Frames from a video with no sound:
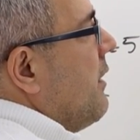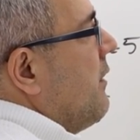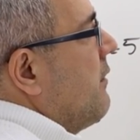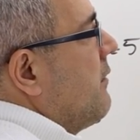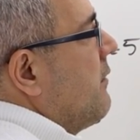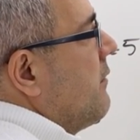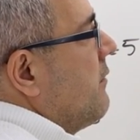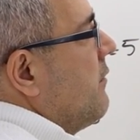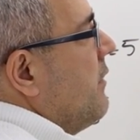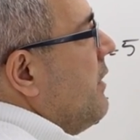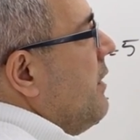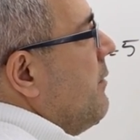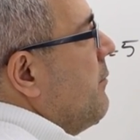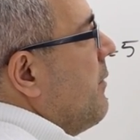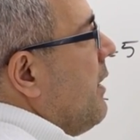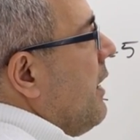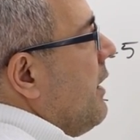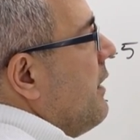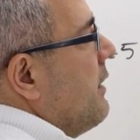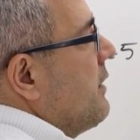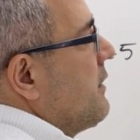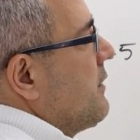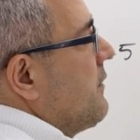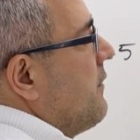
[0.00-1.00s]
by 3
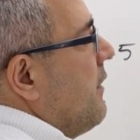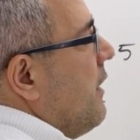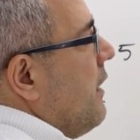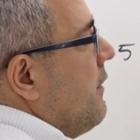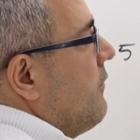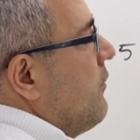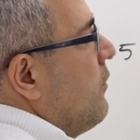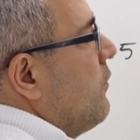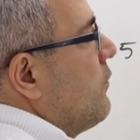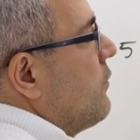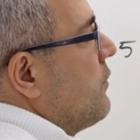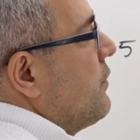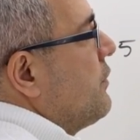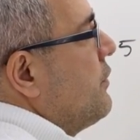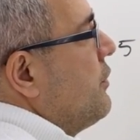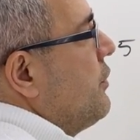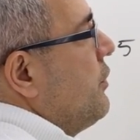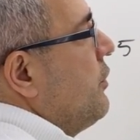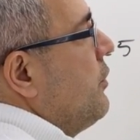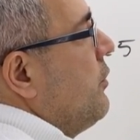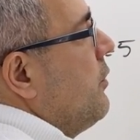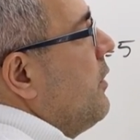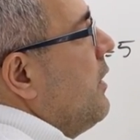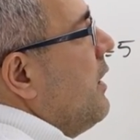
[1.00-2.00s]
minus 5 over
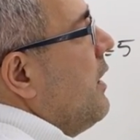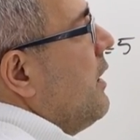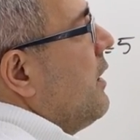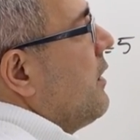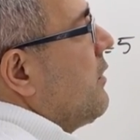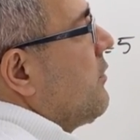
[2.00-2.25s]
2